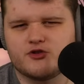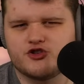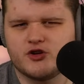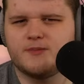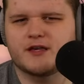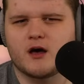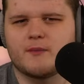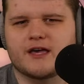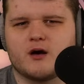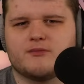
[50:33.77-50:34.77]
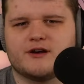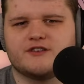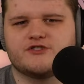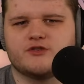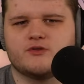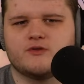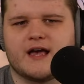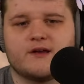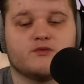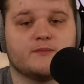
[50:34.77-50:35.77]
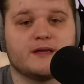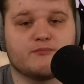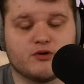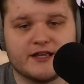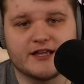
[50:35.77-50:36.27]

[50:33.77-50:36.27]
should be coming out pretty soon and will be pretty